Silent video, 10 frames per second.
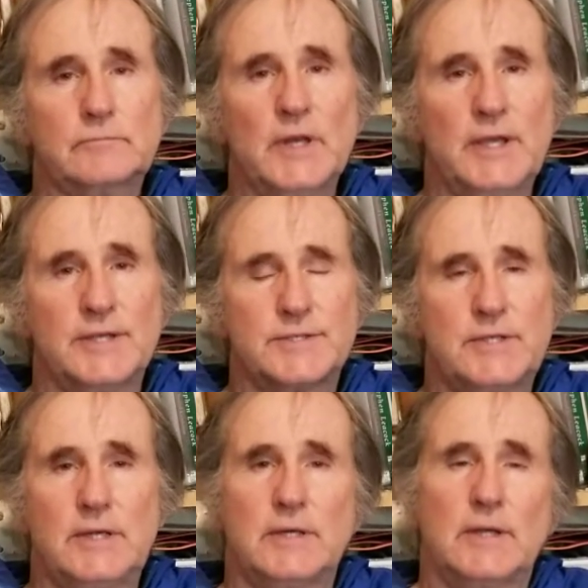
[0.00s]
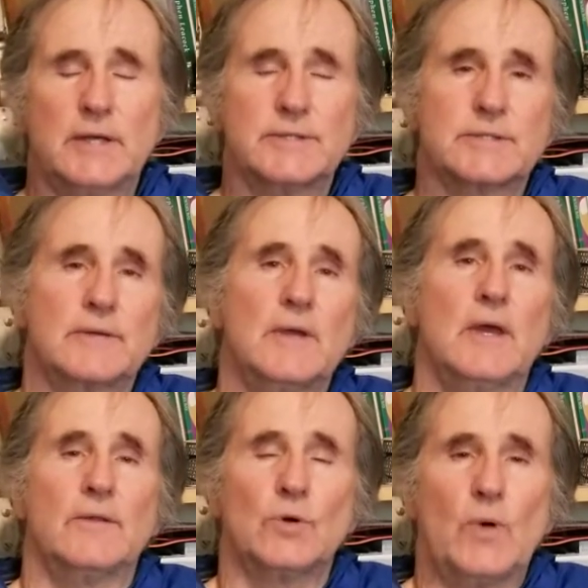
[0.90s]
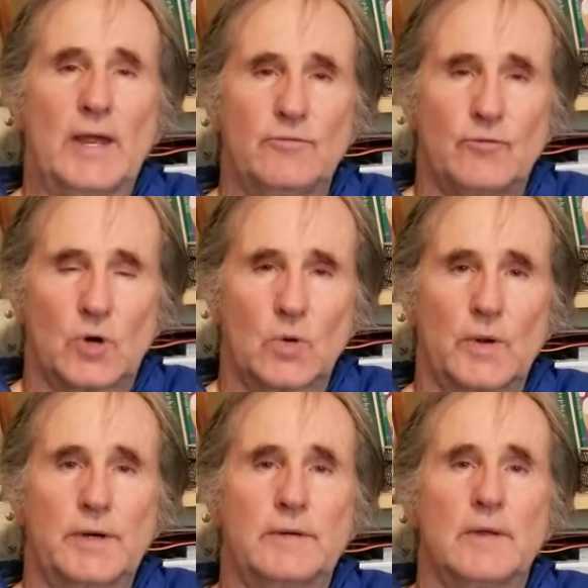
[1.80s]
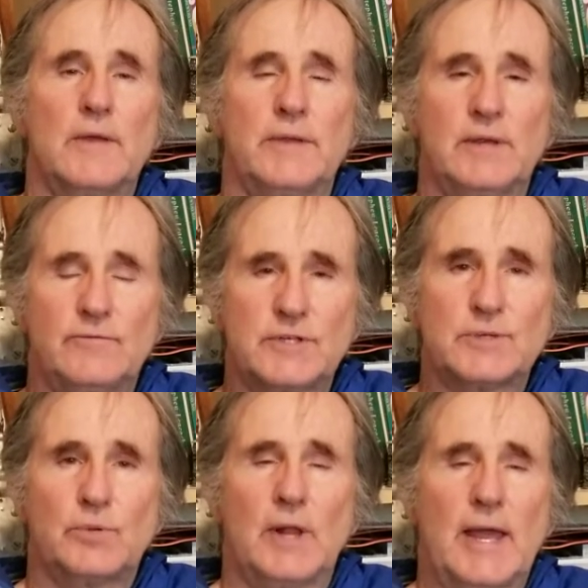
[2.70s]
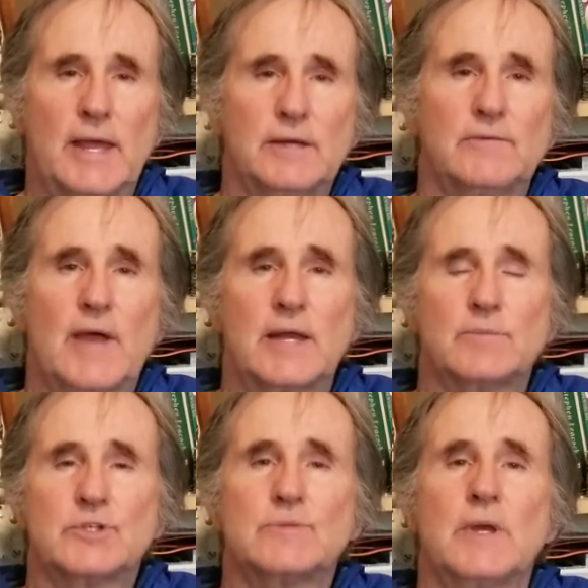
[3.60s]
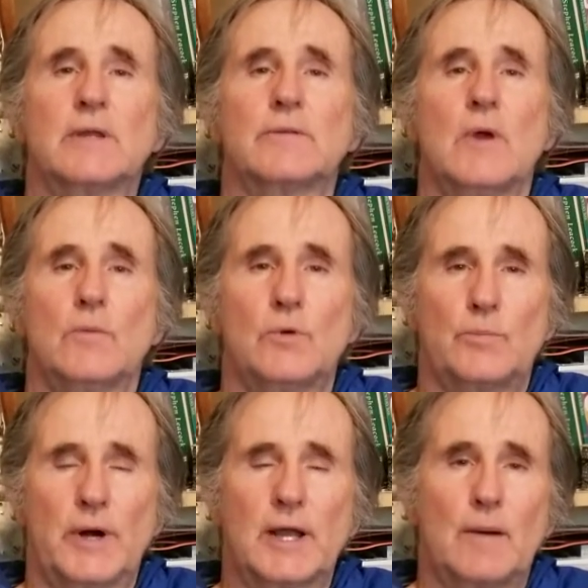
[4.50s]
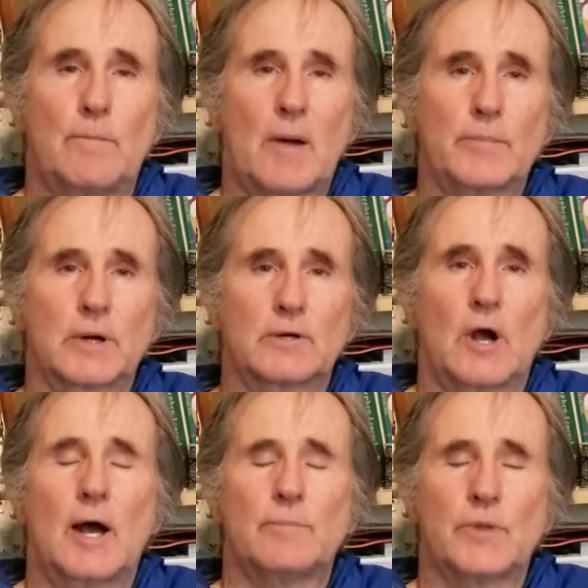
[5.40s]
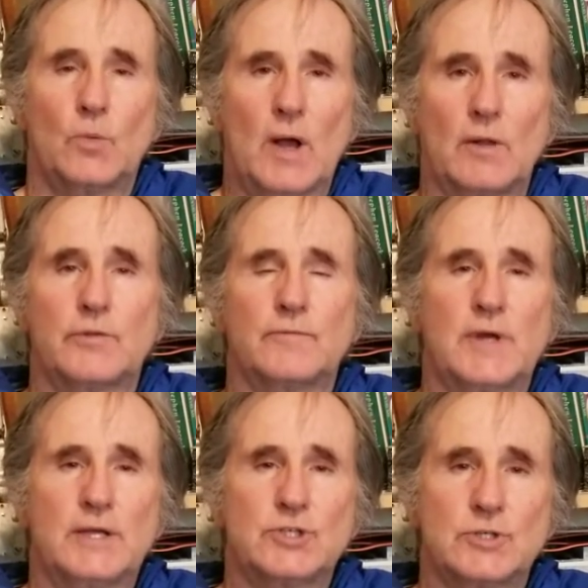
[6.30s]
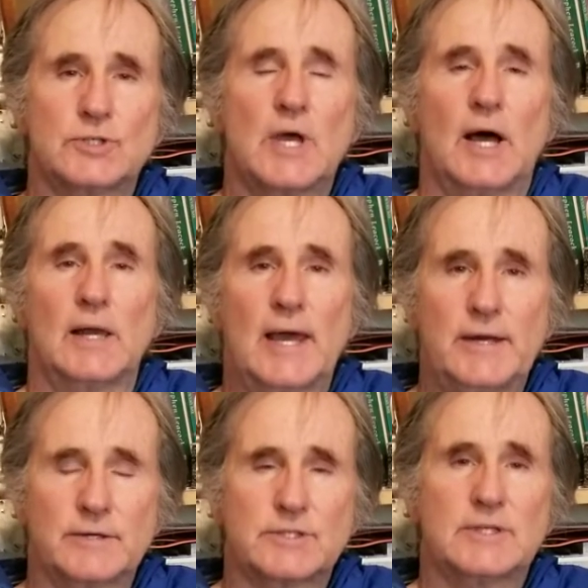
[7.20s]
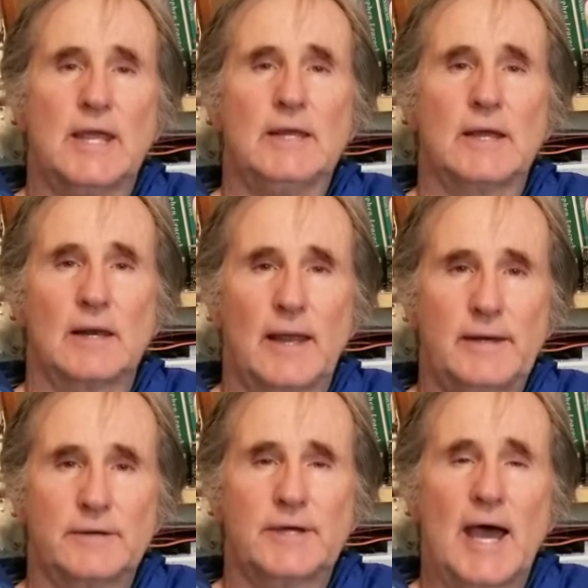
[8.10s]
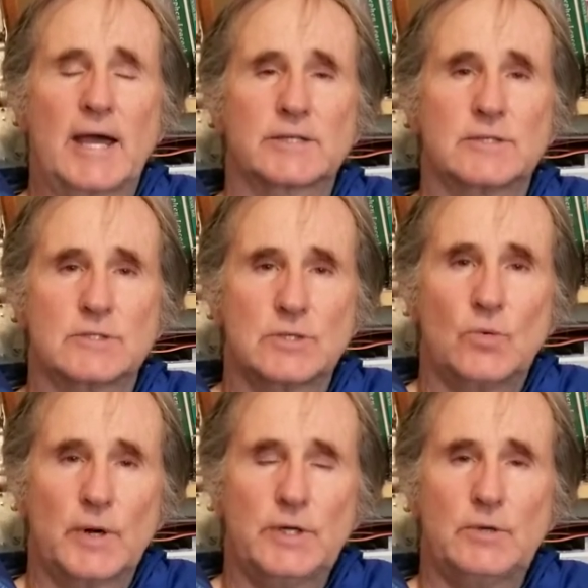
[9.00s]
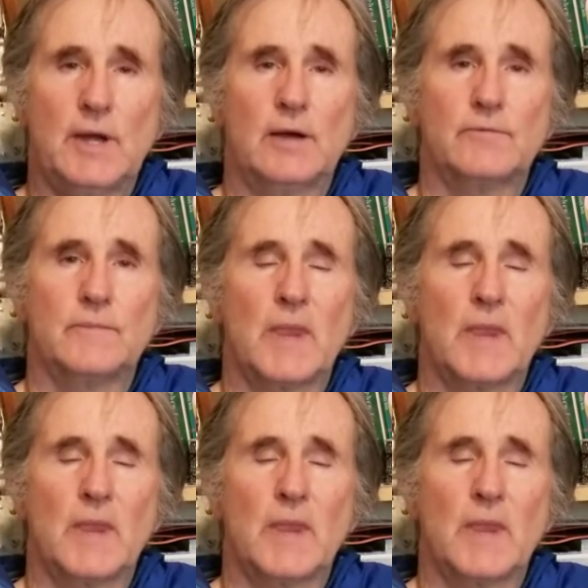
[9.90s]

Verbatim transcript: is seen as the way forward. The invisible hand of Adam Smith will bring a bumper crop, the wealth of nations, a lighter state, a lighter taxes. So, where you have